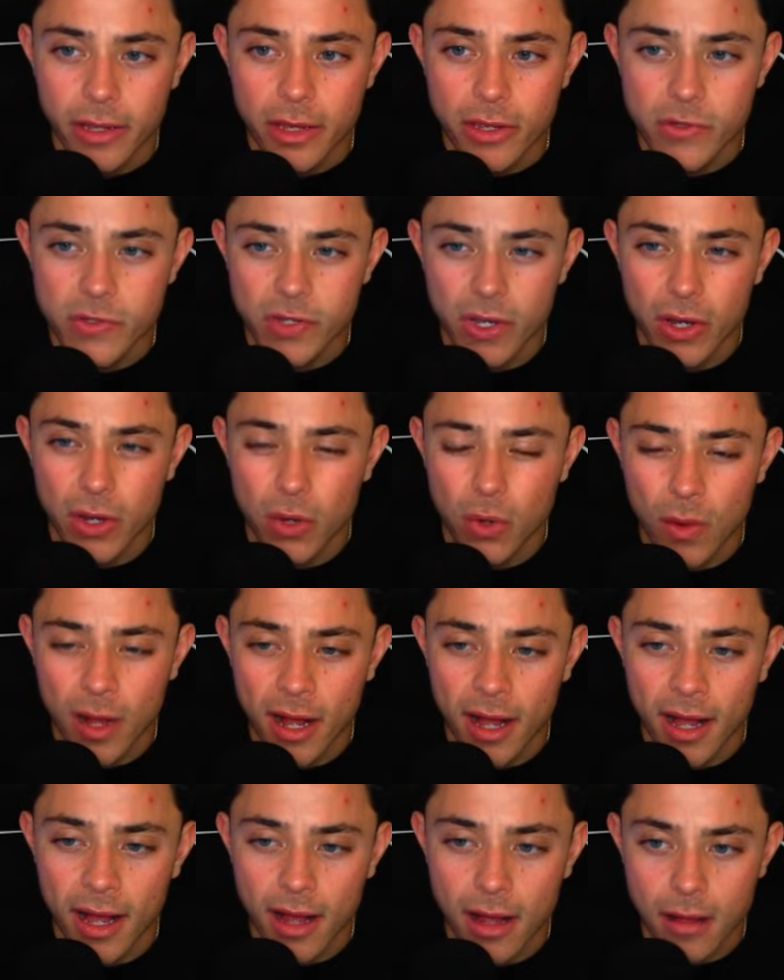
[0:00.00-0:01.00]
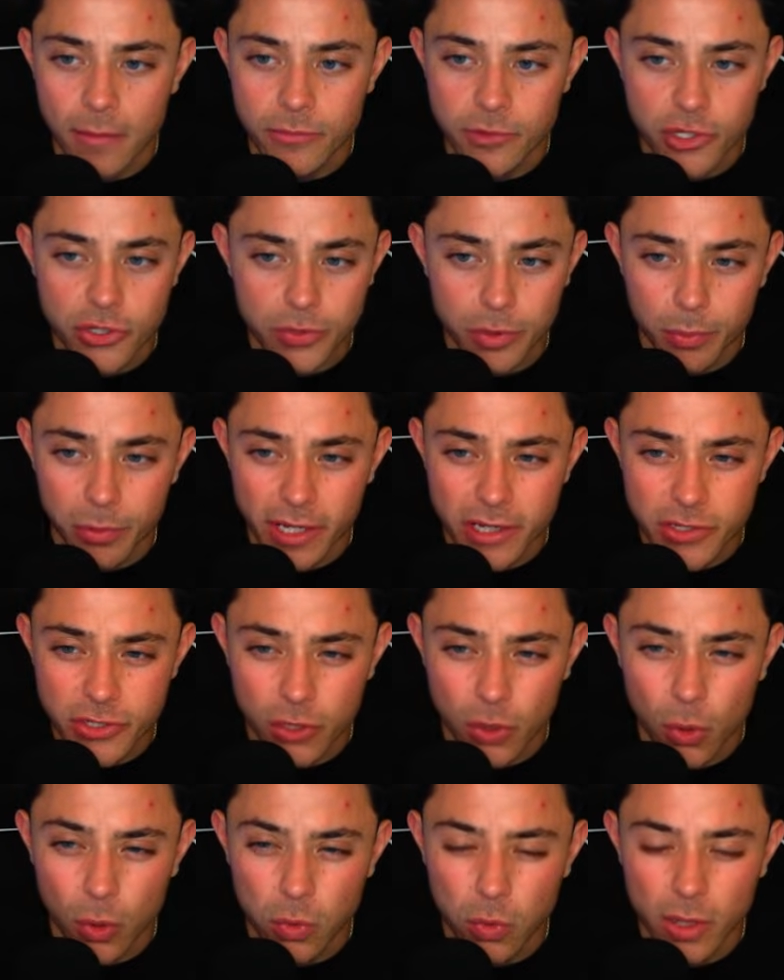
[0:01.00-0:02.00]
So um, just replace
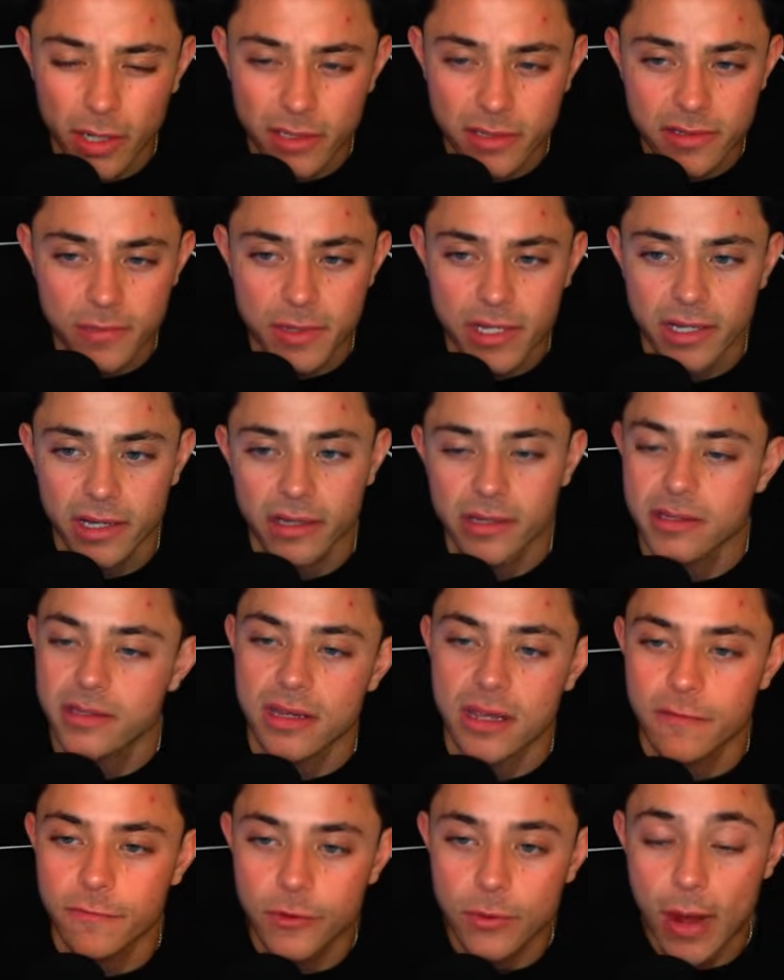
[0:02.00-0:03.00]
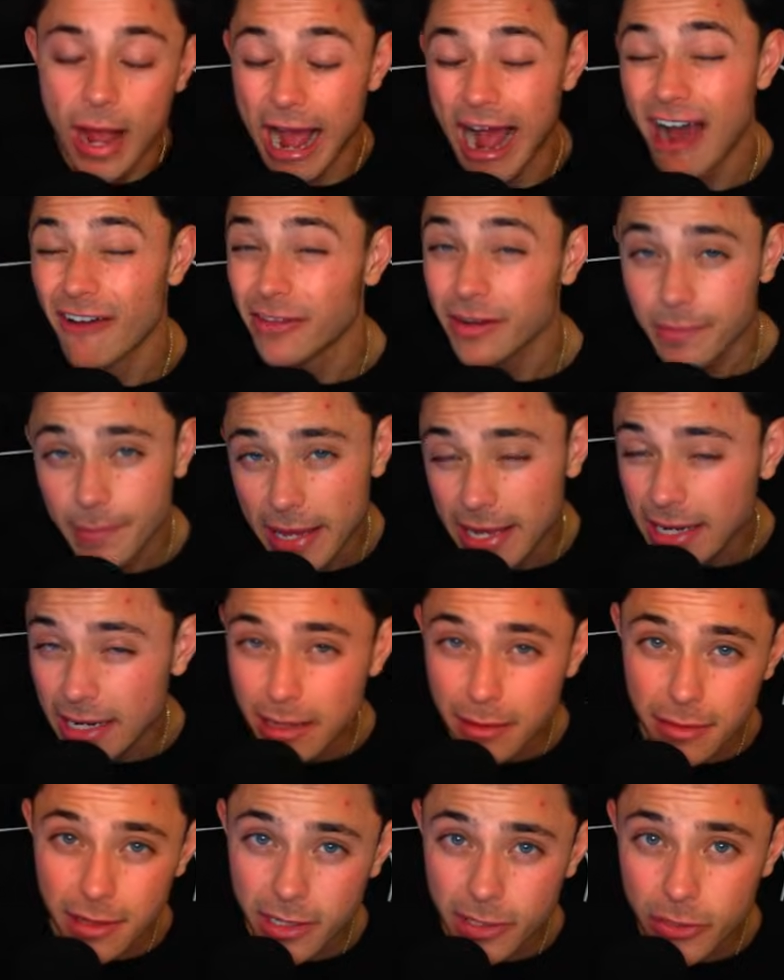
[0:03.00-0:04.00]
your old ones because if you haven't made
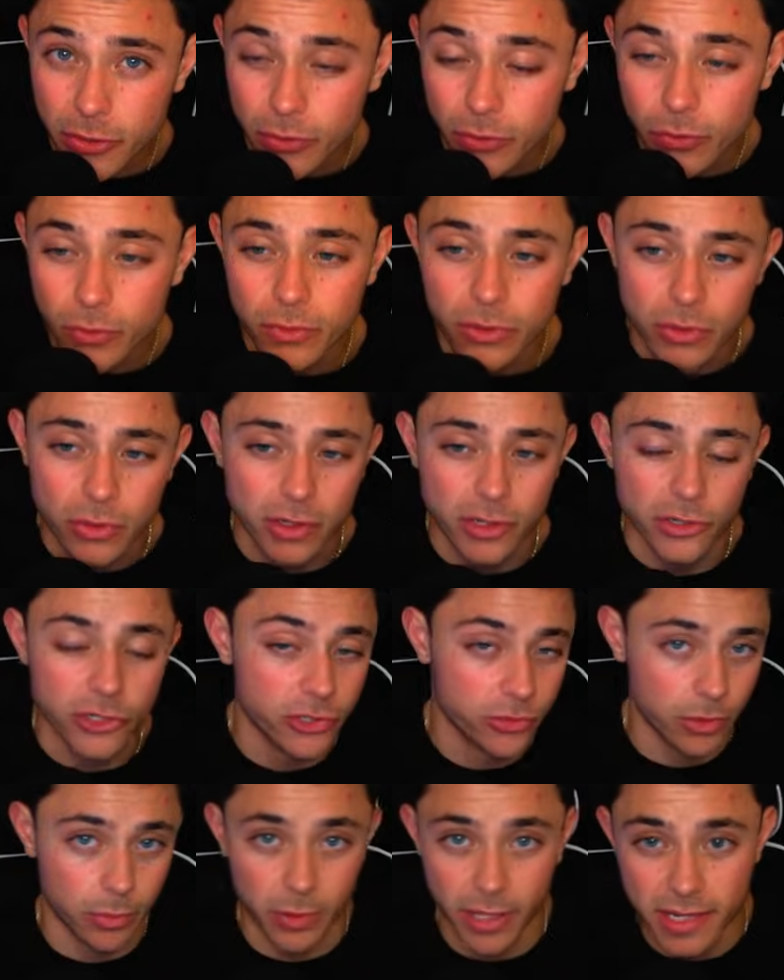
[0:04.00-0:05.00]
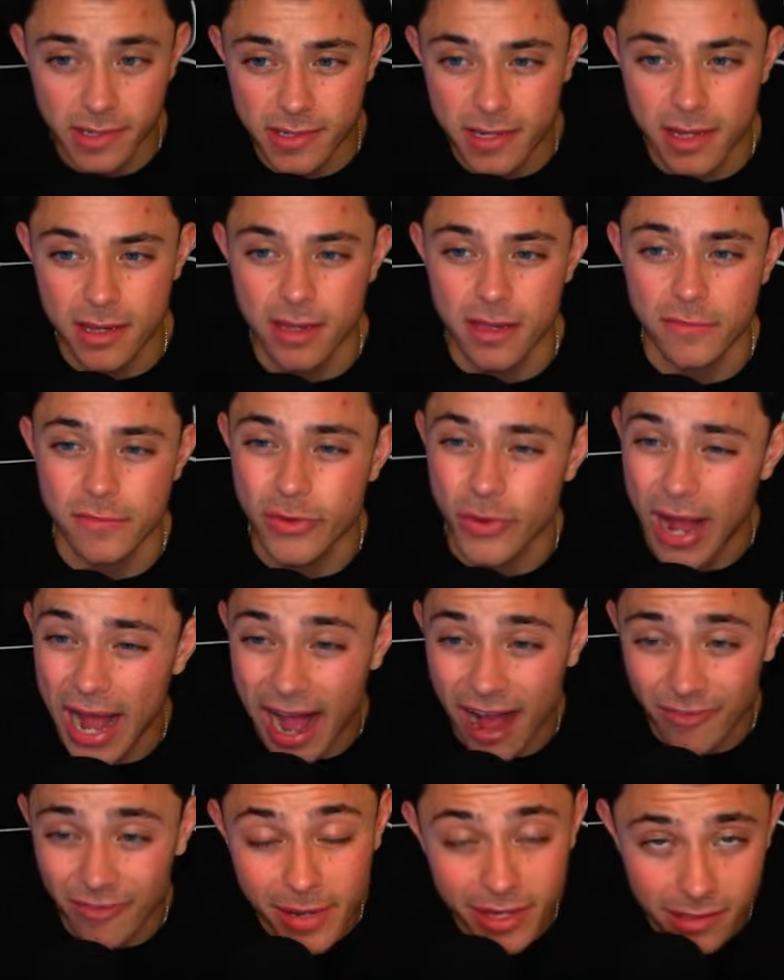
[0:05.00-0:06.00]
anything new, you can just replace it. If you
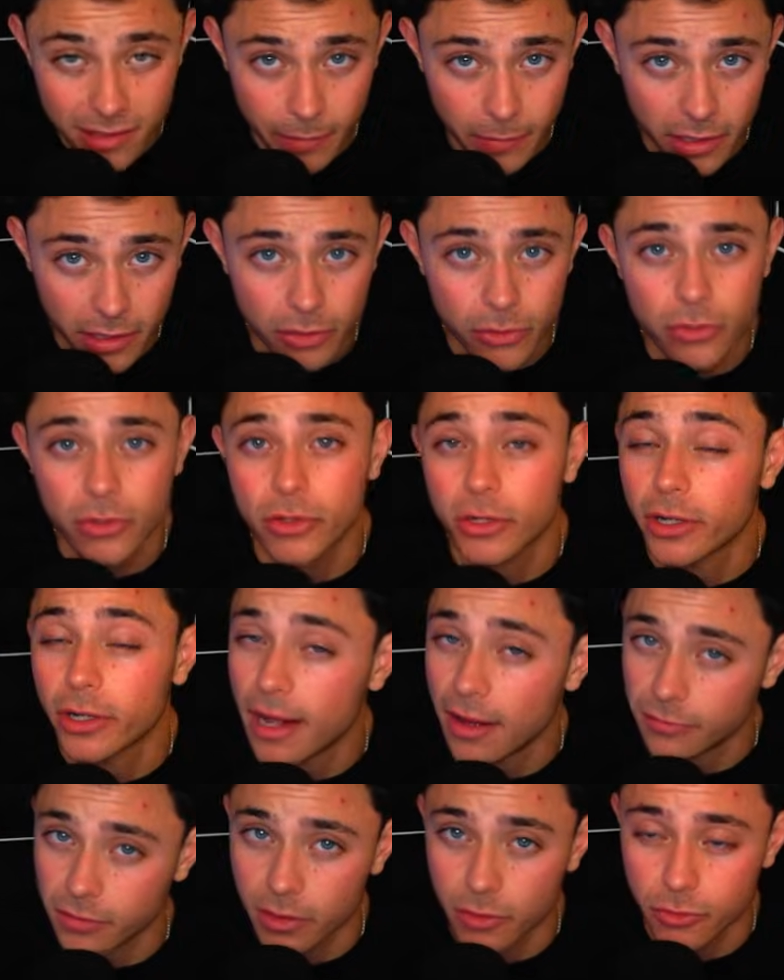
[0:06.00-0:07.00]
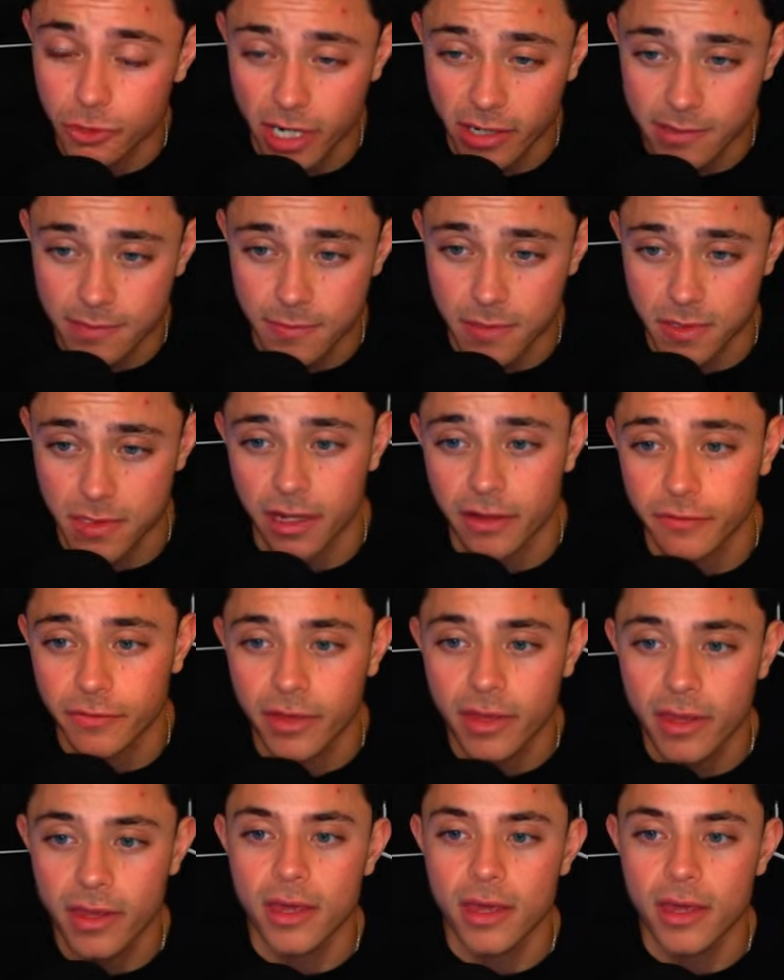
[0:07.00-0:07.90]
have made something new, you're going to have to go check some stuff.